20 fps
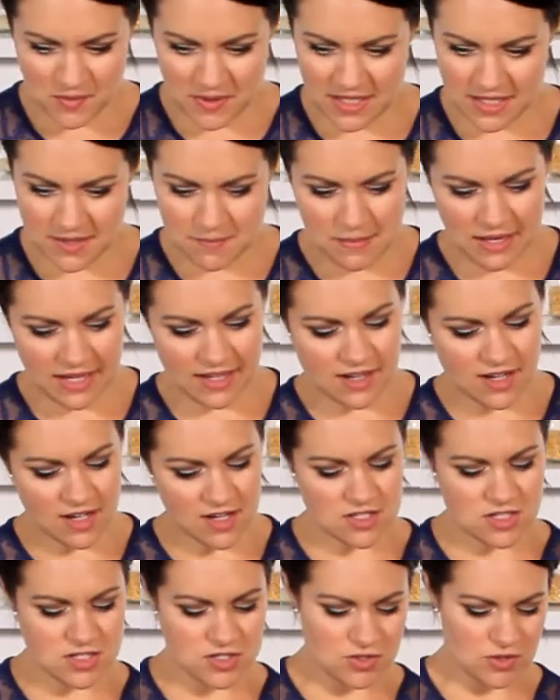we're going to make our
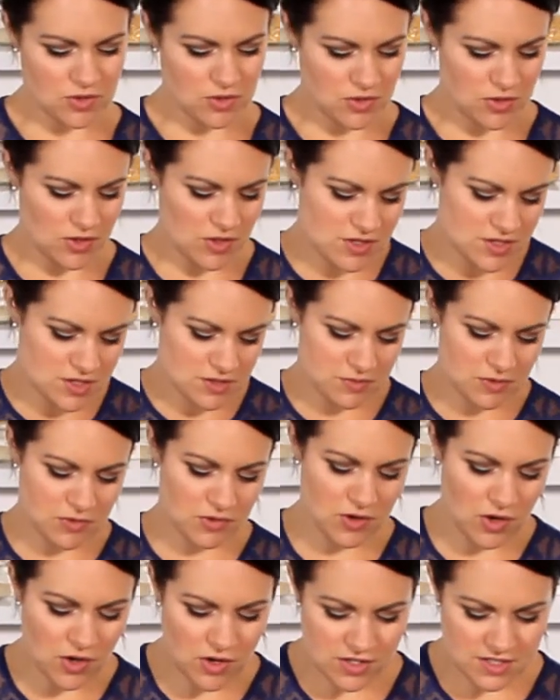sauce. We've
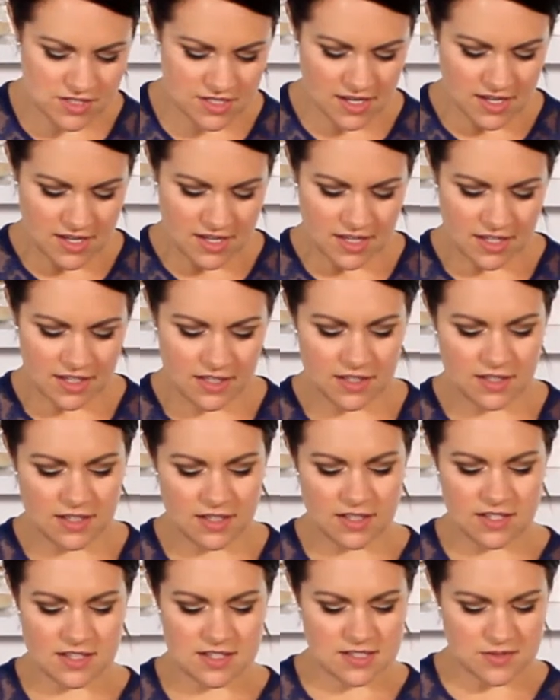got in
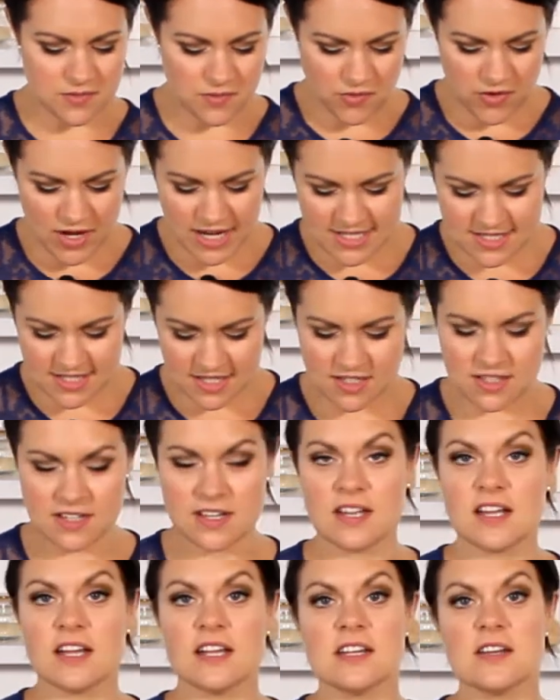here some red
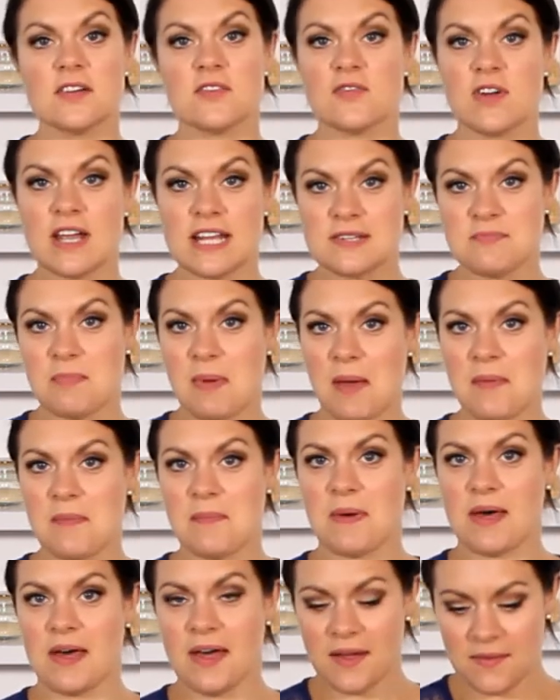onion, red
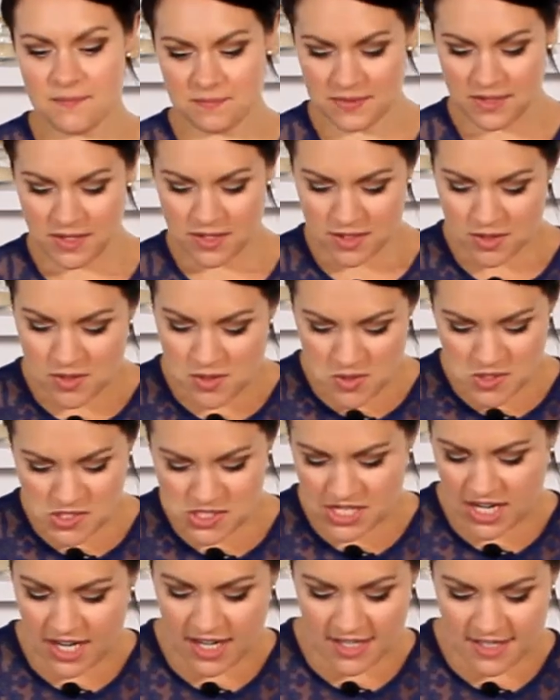pepper,
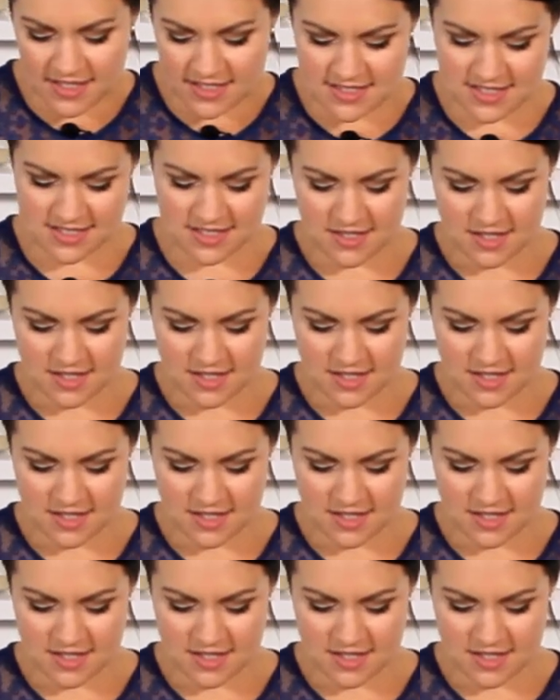courgette,